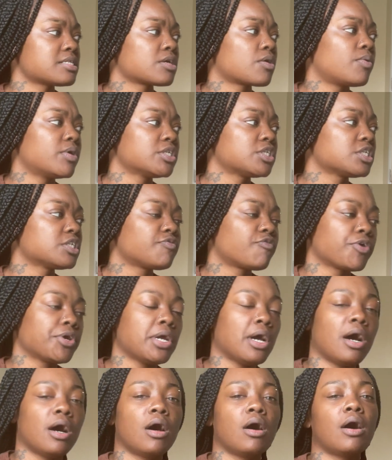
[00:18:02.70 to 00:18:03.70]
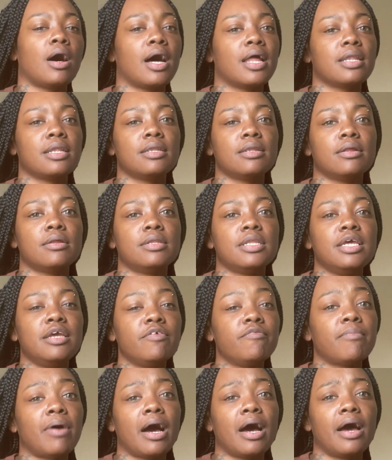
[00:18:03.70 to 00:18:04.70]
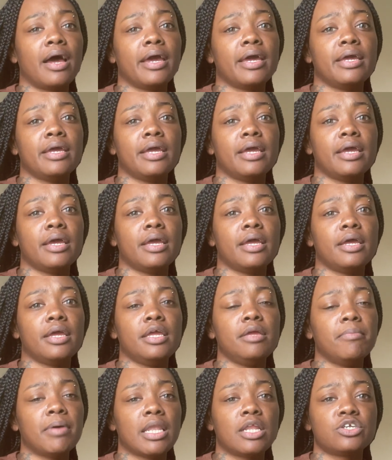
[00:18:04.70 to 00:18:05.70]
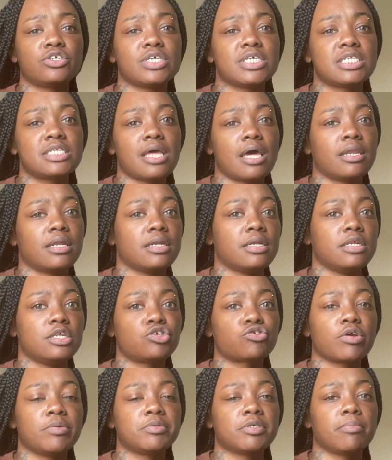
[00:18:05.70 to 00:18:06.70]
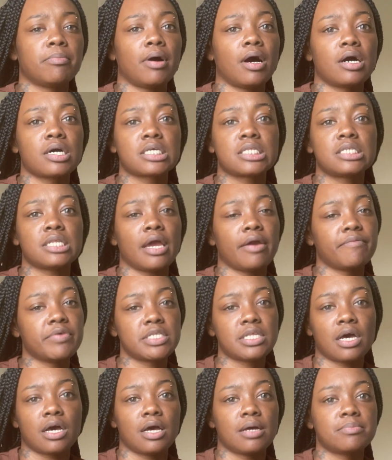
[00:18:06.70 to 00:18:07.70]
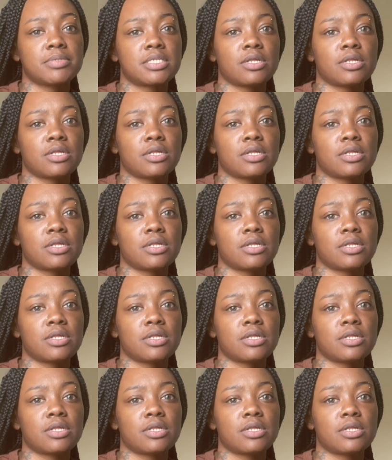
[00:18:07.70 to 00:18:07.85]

questions for y'all. I'll leave my email address down in the description box every time.